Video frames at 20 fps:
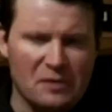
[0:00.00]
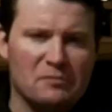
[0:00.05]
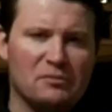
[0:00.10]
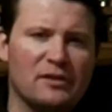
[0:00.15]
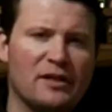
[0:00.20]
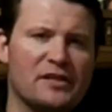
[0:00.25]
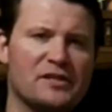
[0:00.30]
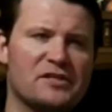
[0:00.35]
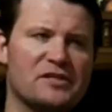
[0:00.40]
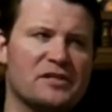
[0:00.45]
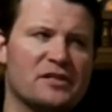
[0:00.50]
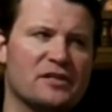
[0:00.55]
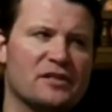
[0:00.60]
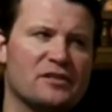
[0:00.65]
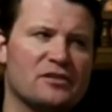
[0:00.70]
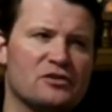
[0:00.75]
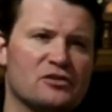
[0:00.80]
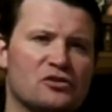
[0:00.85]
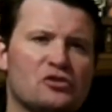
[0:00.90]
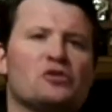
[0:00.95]
Plus,
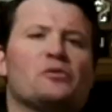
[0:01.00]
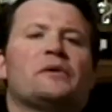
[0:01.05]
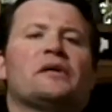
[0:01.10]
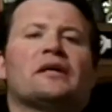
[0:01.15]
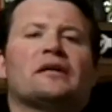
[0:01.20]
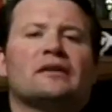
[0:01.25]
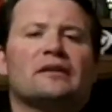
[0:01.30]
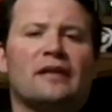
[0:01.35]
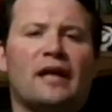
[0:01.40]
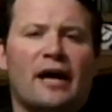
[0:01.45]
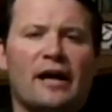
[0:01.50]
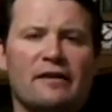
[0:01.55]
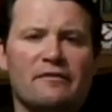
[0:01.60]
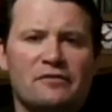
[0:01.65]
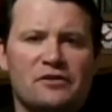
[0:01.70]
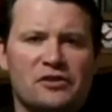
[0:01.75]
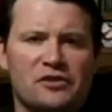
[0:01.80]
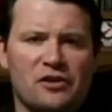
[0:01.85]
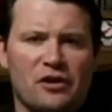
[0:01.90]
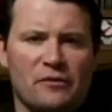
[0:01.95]
doing a live
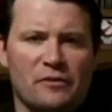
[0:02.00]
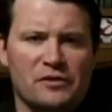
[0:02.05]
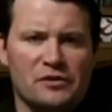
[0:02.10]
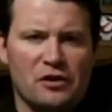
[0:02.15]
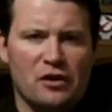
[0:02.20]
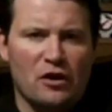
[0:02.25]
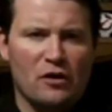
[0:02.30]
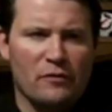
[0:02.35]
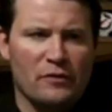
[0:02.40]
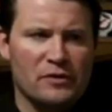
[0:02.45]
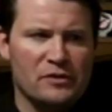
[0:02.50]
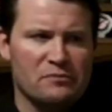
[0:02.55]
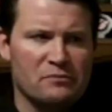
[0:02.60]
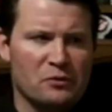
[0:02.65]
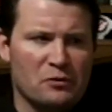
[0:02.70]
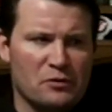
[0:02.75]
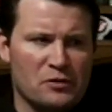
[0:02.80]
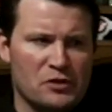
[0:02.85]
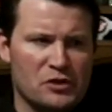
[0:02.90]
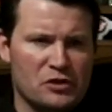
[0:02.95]
show is always
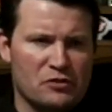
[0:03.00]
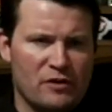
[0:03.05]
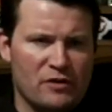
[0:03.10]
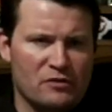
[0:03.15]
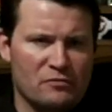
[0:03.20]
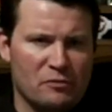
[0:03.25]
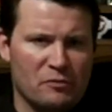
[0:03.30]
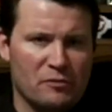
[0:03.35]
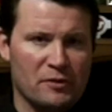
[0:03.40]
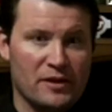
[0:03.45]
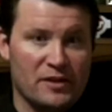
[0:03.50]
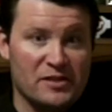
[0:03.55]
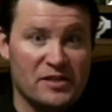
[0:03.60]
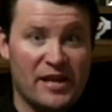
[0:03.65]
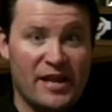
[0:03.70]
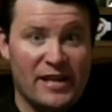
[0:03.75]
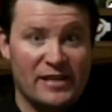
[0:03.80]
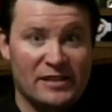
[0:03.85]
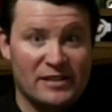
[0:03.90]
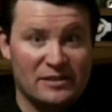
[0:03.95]
more stressful because
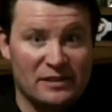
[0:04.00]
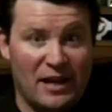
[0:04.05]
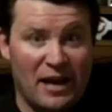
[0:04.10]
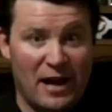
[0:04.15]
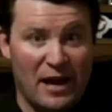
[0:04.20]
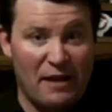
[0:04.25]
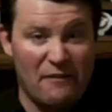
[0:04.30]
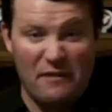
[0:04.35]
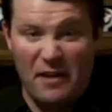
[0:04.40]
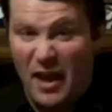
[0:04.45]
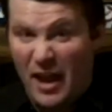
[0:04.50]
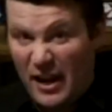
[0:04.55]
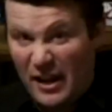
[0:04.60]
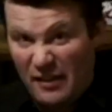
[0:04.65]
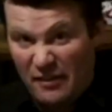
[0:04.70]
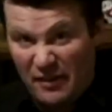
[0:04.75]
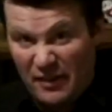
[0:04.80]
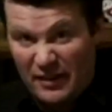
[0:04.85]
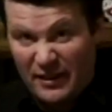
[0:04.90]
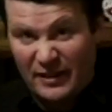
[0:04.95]
it's live.
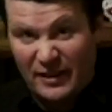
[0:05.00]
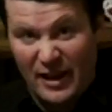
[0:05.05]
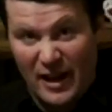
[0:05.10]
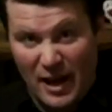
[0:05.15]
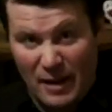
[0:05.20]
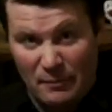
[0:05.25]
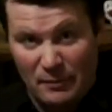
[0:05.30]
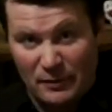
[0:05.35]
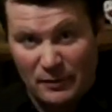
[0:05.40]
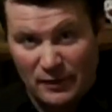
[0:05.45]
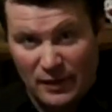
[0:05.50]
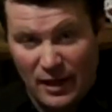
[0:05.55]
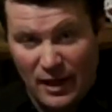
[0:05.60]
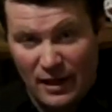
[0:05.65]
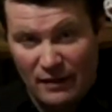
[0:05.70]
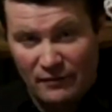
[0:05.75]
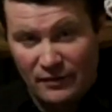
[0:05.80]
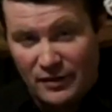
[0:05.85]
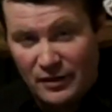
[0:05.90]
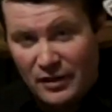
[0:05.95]
Anything can happen
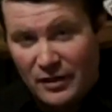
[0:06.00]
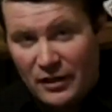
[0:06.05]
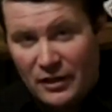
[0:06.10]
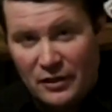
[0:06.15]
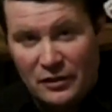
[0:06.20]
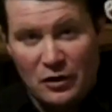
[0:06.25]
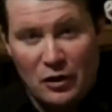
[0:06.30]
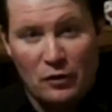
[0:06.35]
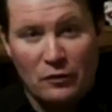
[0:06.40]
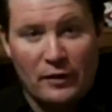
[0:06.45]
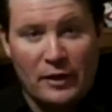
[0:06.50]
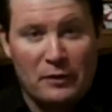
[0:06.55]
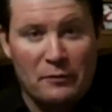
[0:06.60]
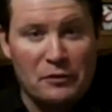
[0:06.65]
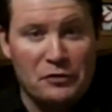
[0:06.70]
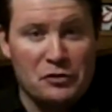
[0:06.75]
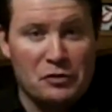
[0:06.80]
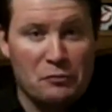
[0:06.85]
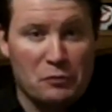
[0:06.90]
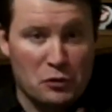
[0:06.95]
live. Like
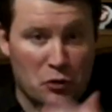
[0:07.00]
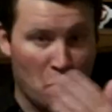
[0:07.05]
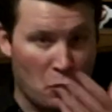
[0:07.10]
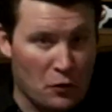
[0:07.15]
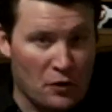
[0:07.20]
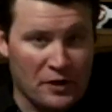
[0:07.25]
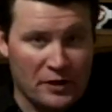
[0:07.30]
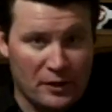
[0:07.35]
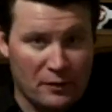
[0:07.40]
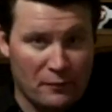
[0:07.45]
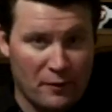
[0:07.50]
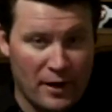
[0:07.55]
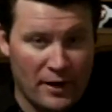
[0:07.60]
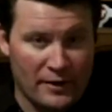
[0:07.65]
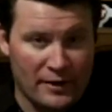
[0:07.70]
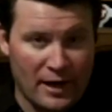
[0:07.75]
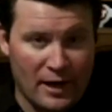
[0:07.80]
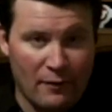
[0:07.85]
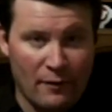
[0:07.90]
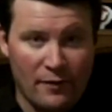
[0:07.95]
when you're recording it
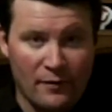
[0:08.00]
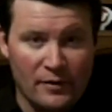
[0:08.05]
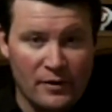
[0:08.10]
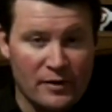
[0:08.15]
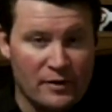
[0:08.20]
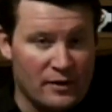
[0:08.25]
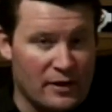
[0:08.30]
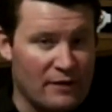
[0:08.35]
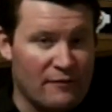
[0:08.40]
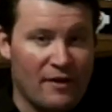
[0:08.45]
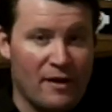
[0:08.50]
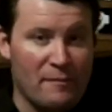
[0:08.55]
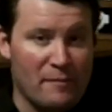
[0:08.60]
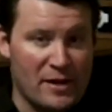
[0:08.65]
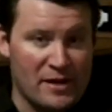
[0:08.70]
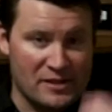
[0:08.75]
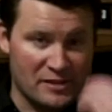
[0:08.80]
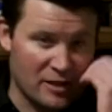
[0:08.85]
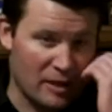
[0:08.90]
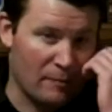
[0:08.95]
right now, if I
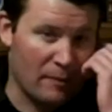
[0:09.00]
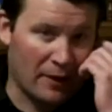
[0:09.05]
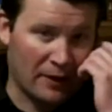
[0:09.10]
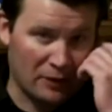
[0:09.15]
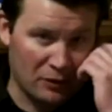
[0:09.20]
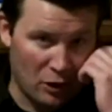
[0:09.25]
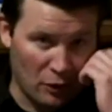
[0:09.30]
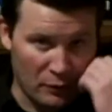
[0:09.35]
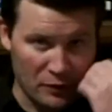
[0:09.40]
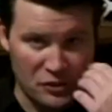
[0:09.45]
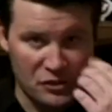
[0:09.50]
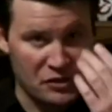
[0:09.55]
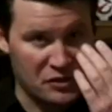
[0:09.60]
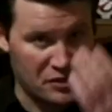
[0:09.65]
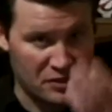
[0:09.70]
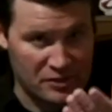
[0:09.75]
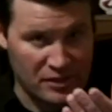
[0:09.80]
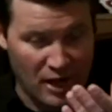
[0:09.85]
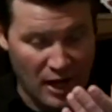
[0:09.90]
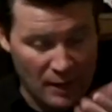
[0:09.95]
mess up, I can always
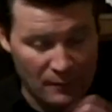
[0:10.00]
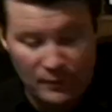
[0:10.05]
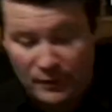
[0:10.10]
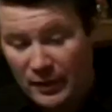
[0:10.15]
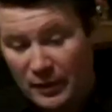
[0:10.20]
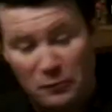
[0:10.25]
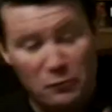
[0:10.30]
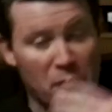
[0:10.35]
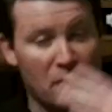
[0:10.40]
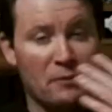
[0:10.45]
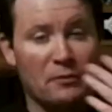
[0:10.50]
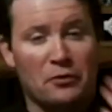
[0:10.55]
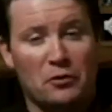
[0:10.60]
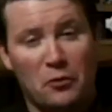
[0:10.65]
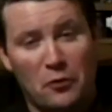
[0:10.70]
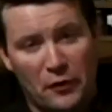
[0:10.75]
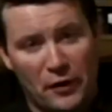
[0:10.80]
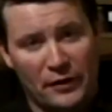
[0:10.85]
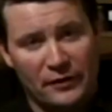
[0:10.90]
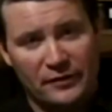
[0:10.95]
just stop and
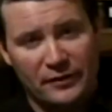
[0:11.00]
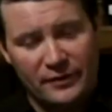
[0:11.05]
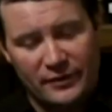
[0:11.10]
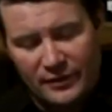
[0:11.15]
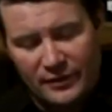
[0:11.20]
re-record it.